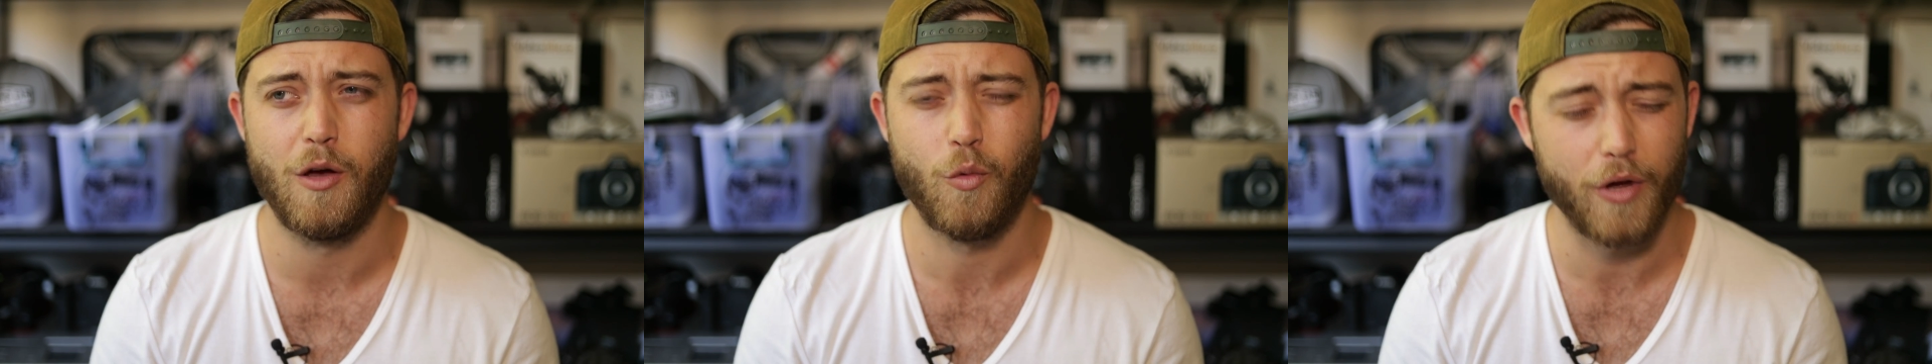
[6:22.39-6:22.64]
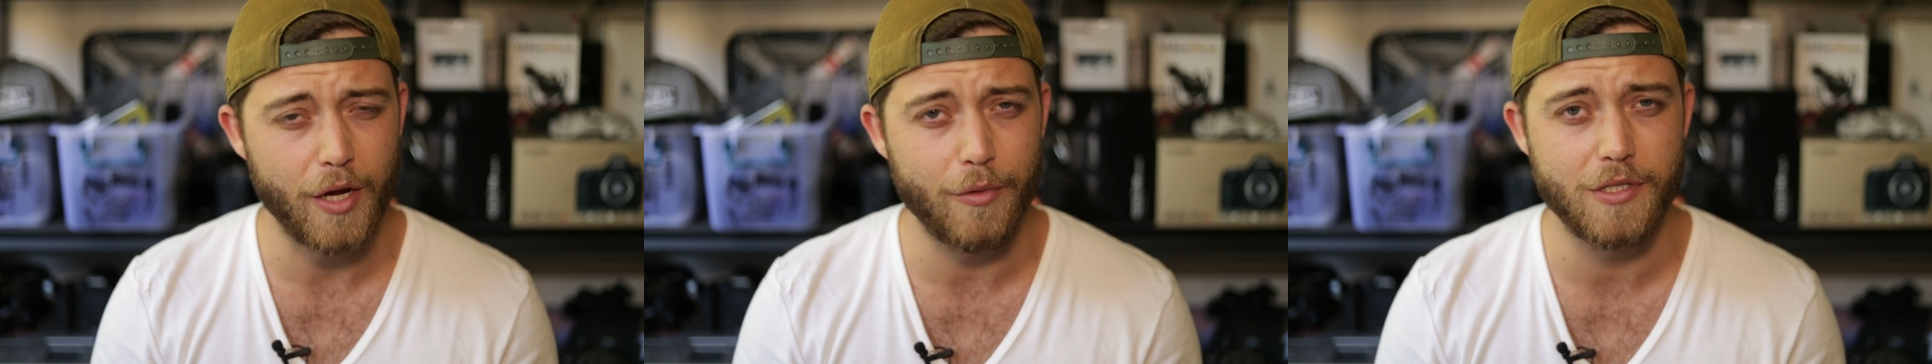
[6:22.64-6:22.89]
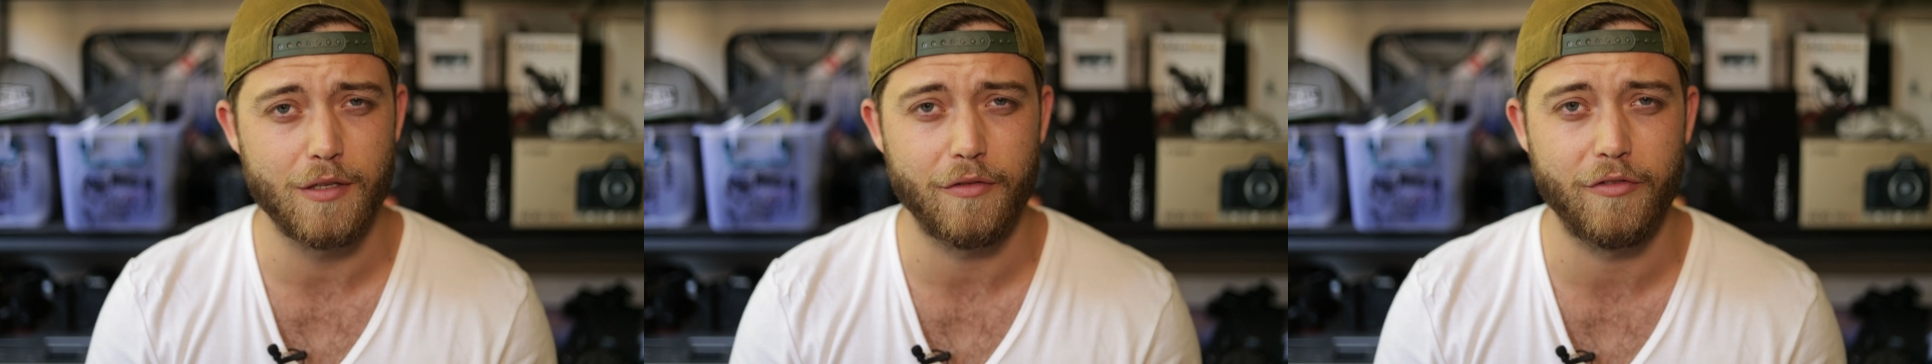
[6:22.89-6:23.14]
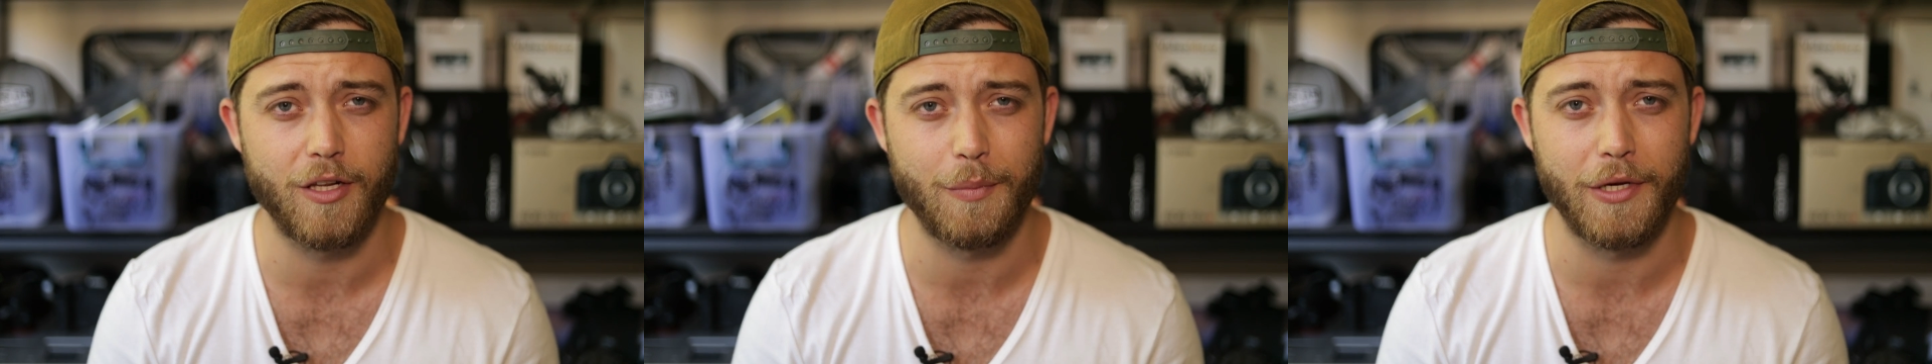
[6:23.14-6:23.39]
When I went to the
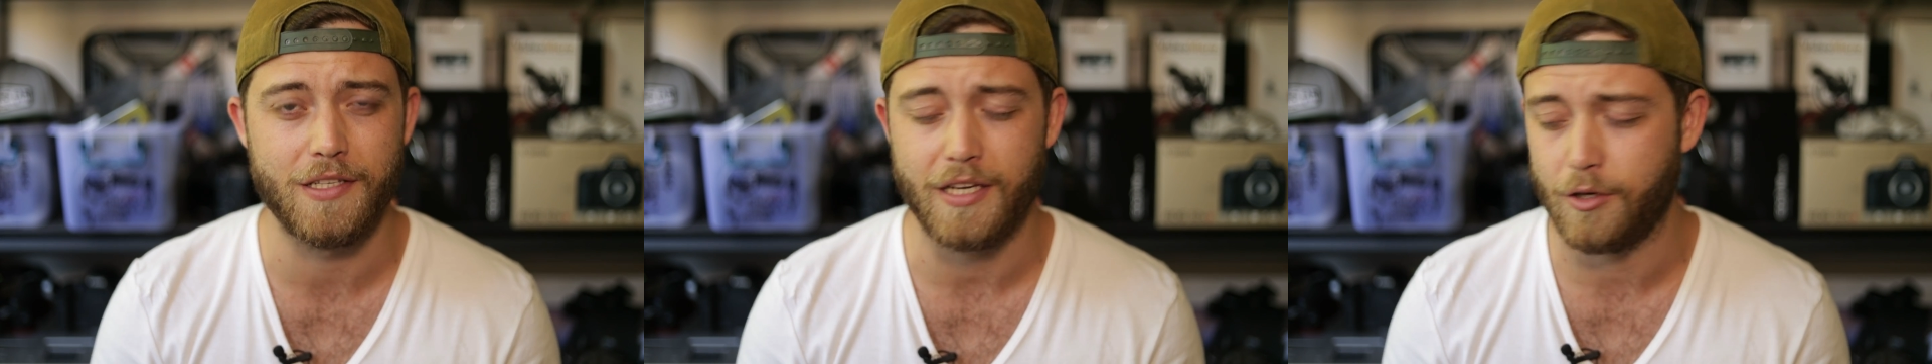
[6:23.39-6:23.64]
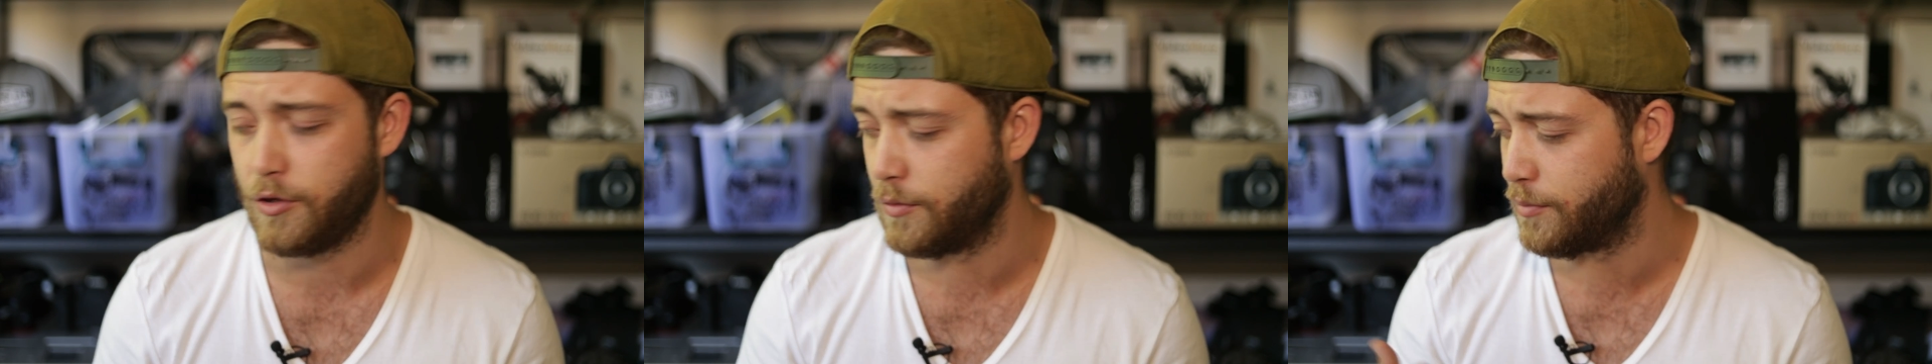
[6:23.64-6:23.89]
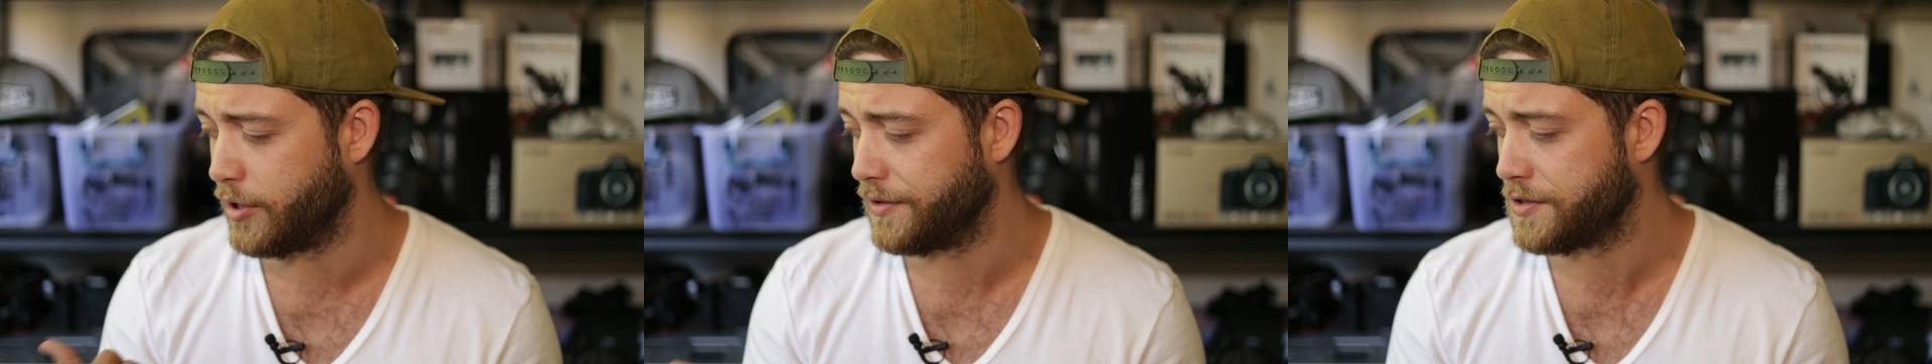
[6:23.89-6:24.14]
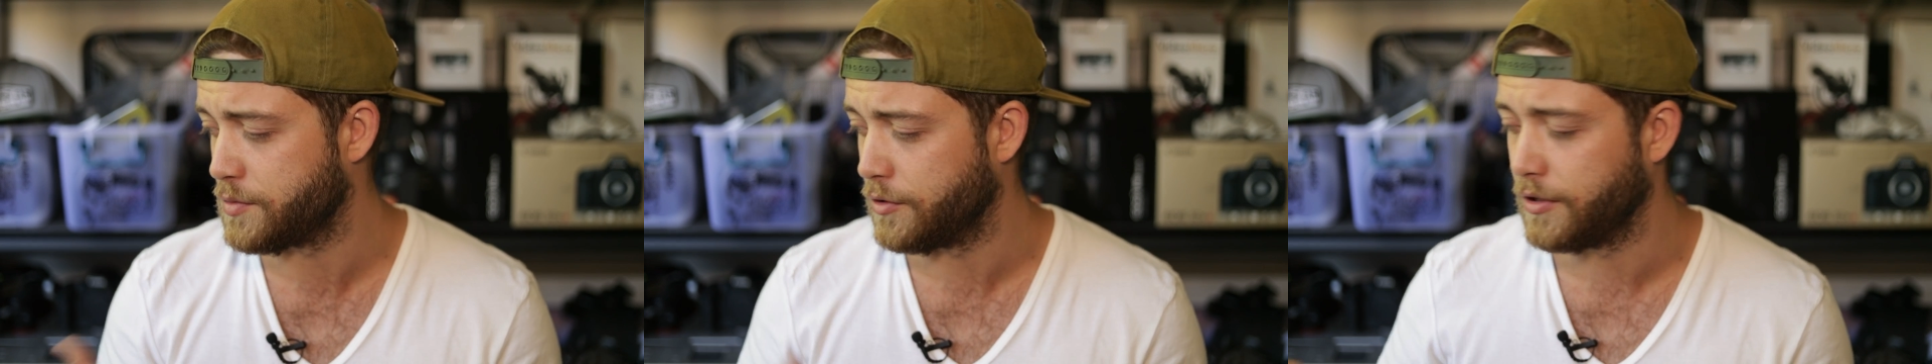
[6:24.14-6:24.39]
Philippines, I couldn't bring
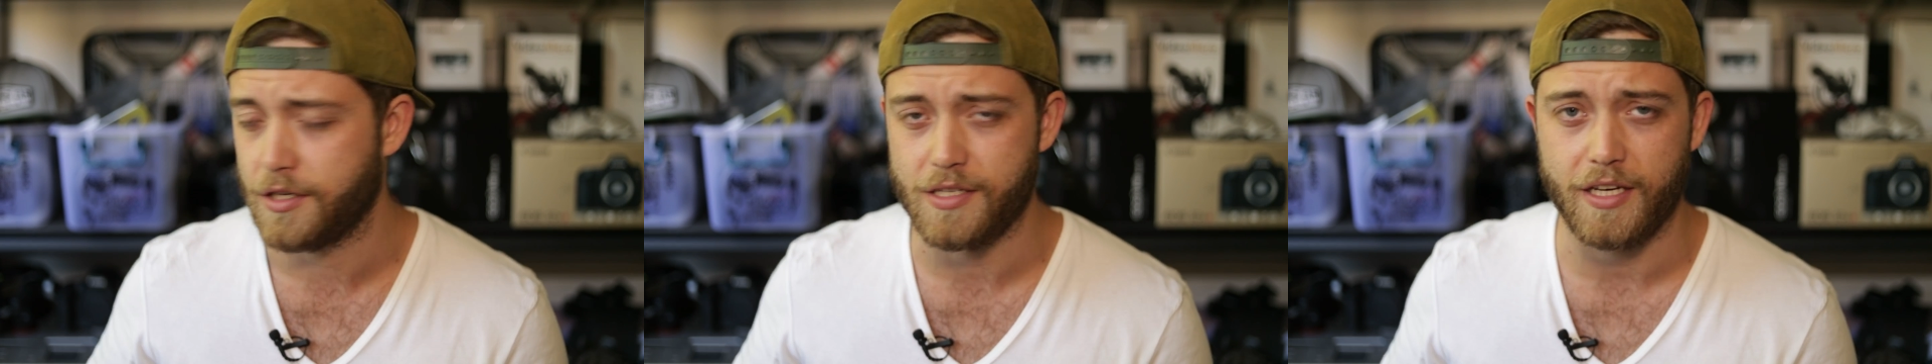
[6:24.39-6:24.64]
this one because